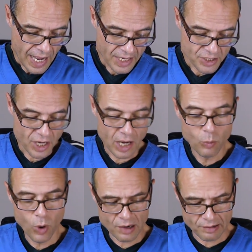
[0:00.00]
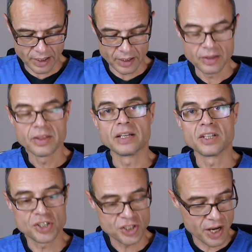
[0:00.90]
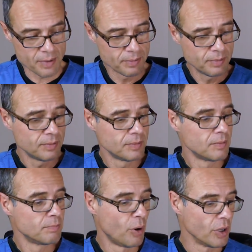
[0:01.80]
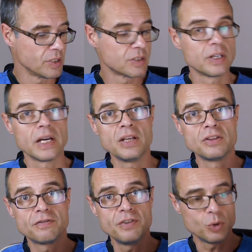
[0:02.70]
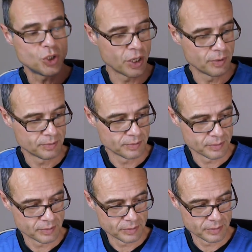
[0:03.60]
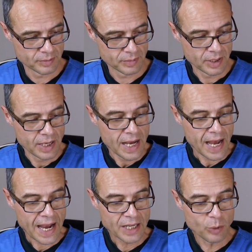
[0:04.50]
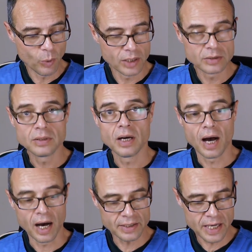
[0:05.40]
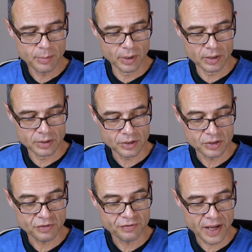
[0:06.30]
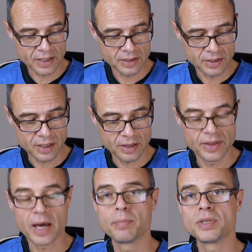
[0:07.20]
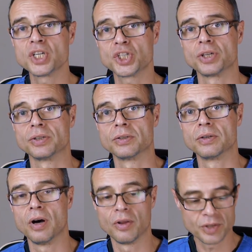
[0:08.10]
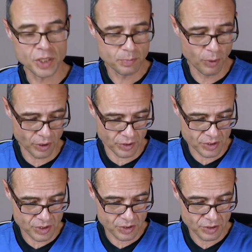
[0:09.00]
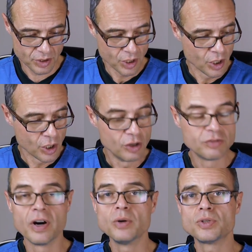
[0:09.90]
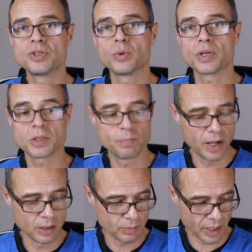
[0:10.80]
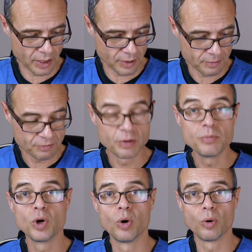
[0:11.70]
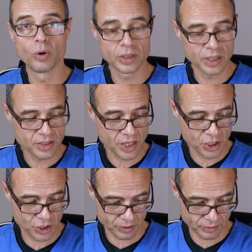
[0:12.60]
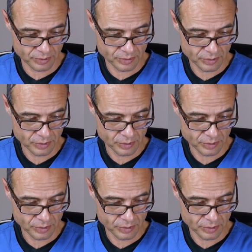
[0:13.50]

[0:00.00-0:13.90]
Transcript: As I worry that at some point in the future, anyone unable to defend their position on these points who votes to expel me from your organisation